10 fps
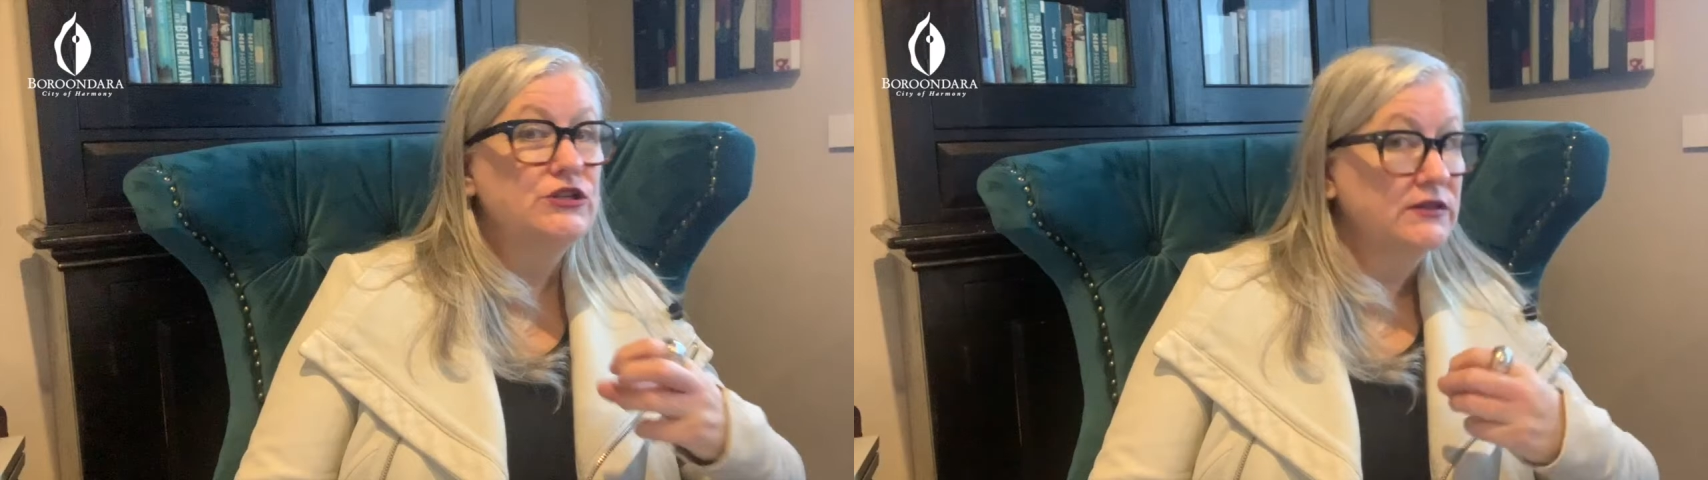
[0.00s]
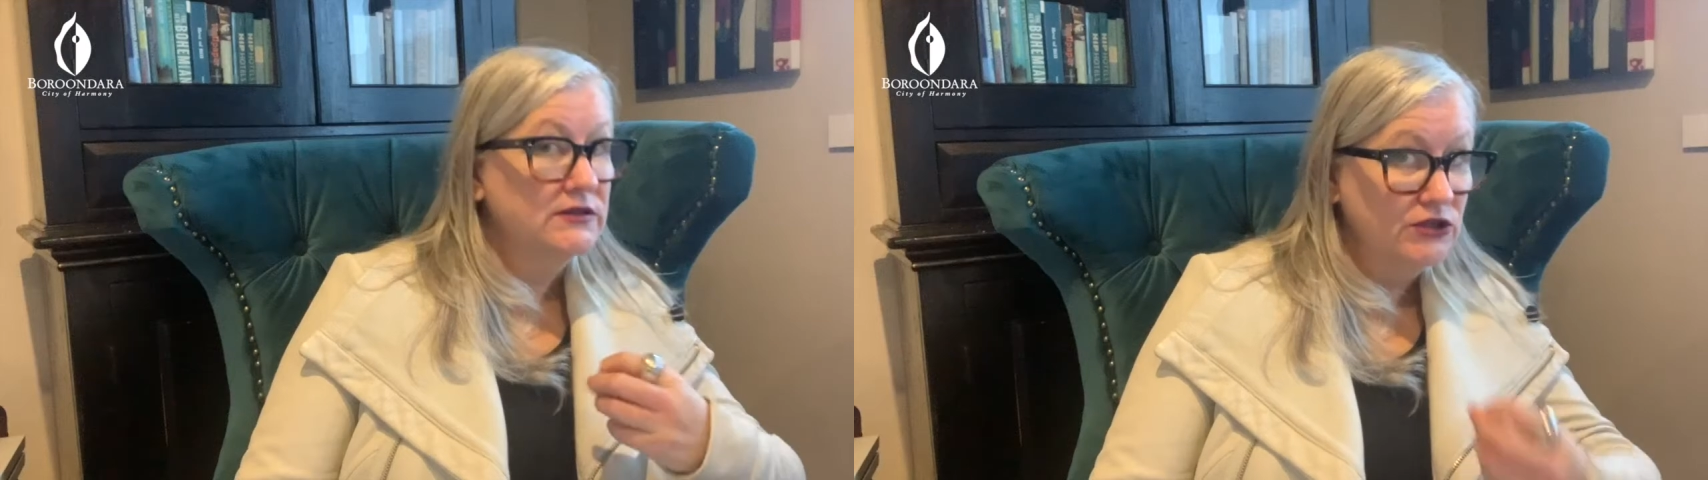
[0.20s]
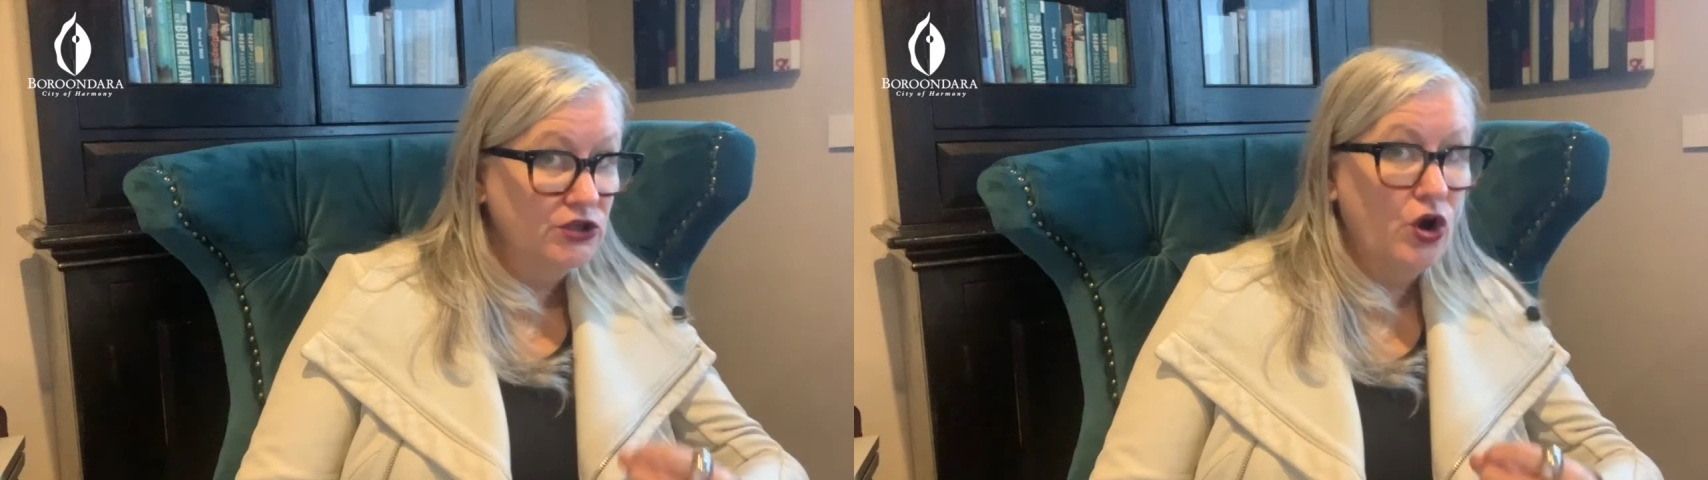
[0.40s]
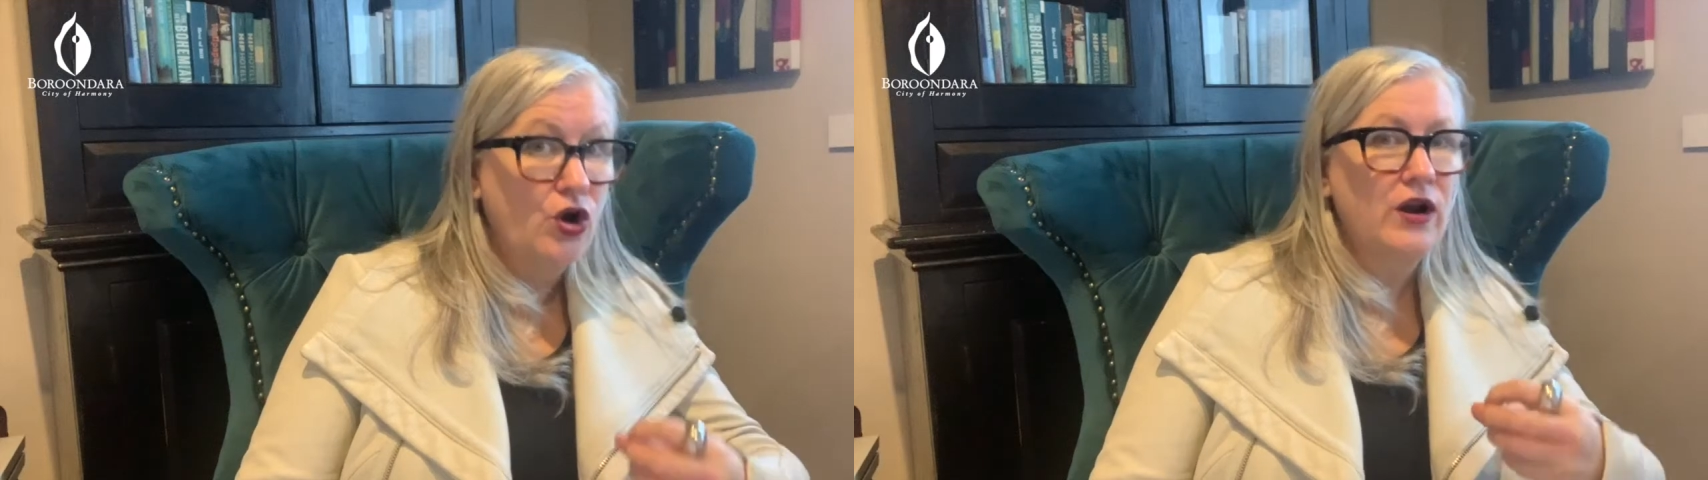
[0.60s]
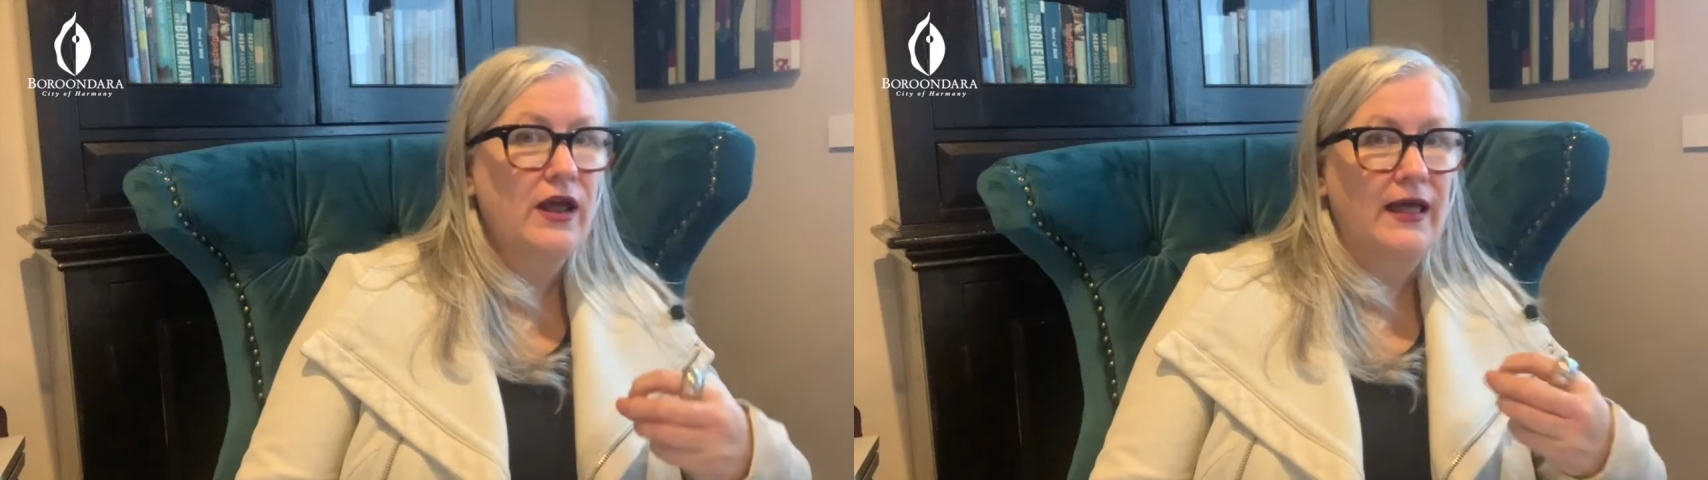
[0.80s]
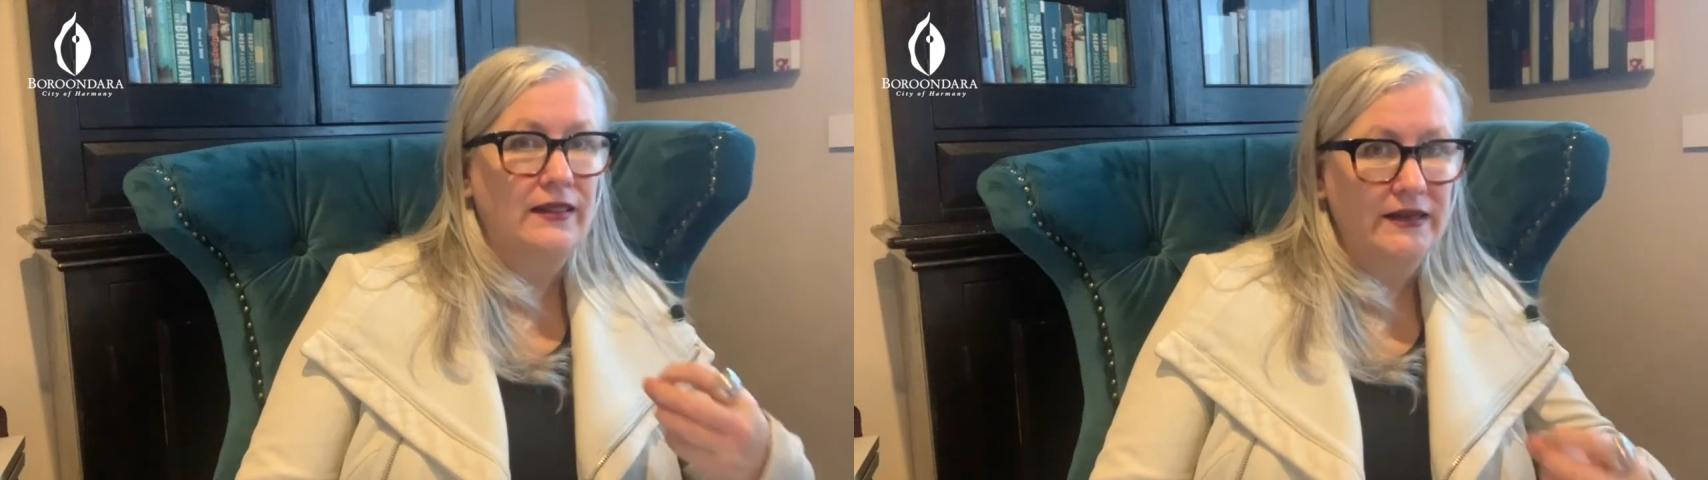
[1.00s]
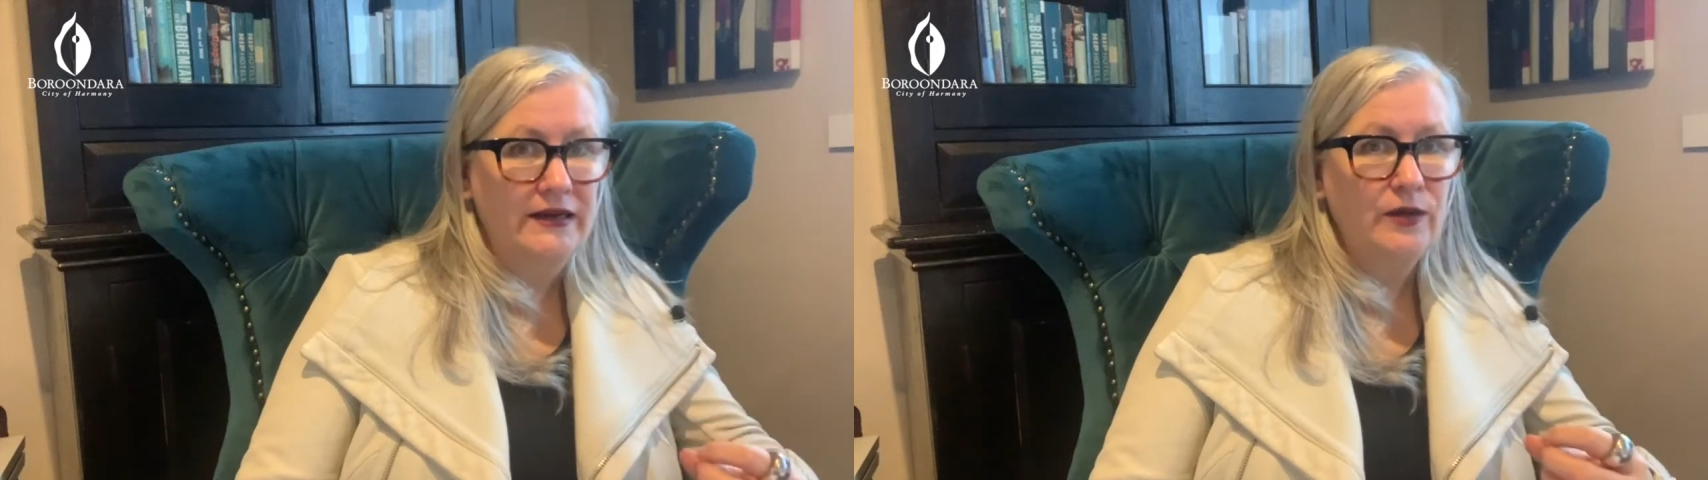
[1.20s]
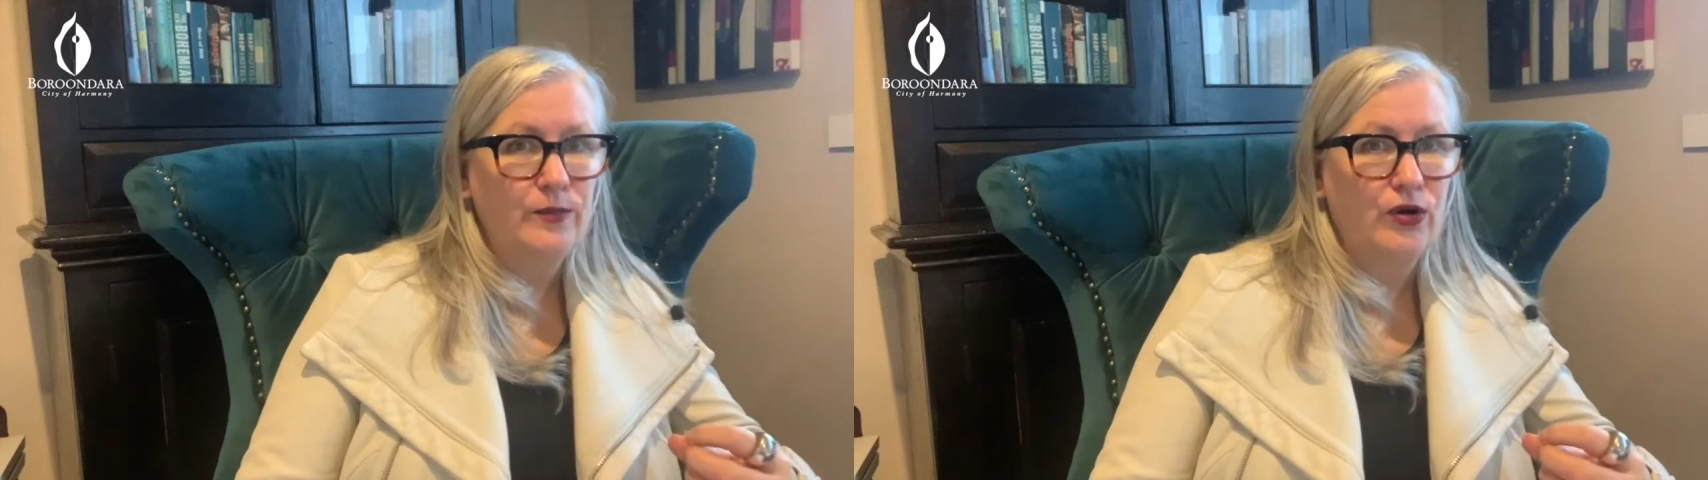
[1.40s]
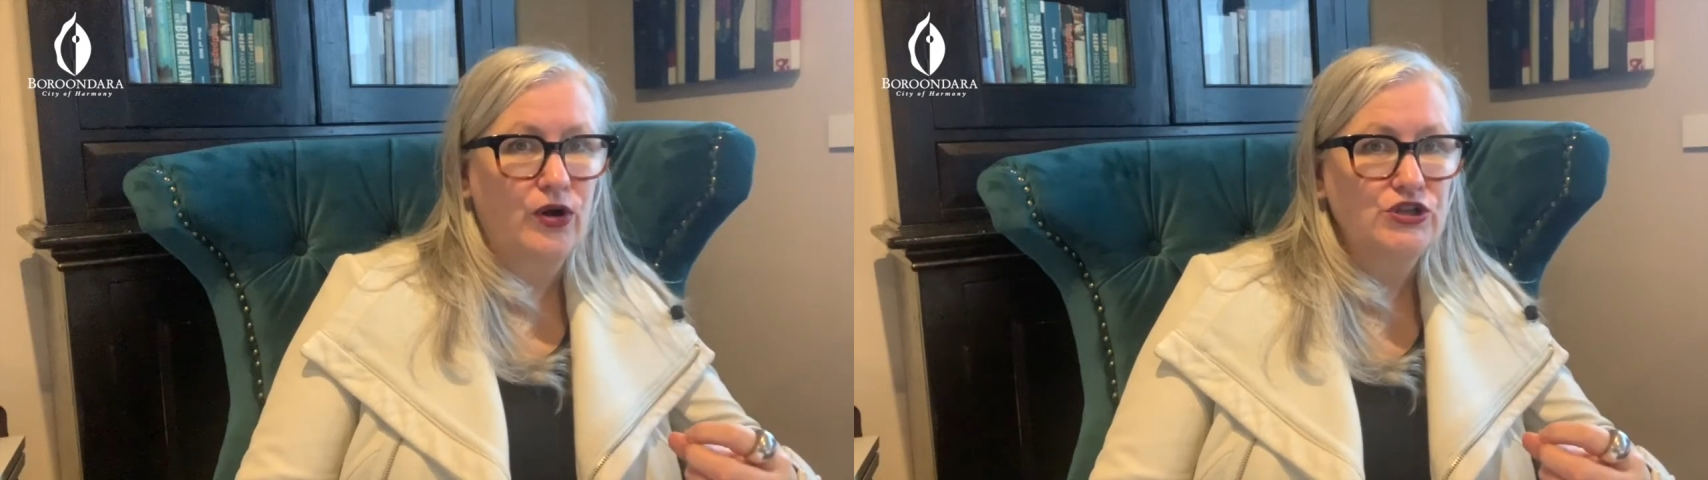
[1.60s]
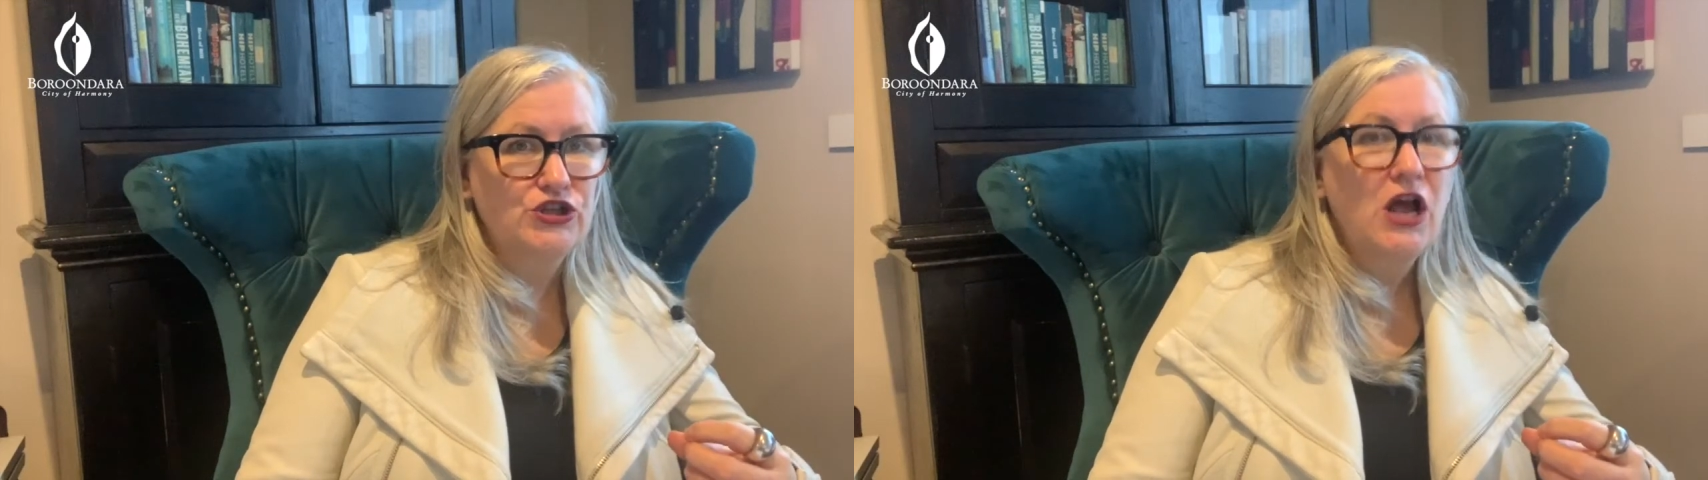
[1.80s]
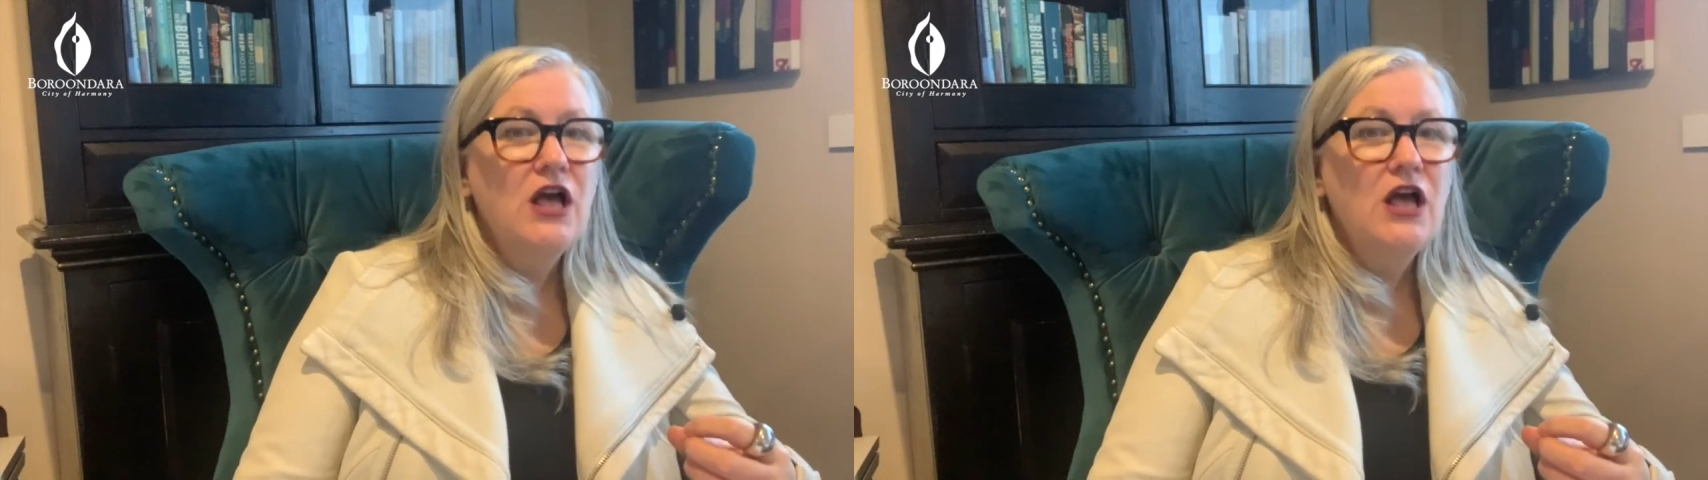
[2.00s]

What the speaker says: It's not a linear approach,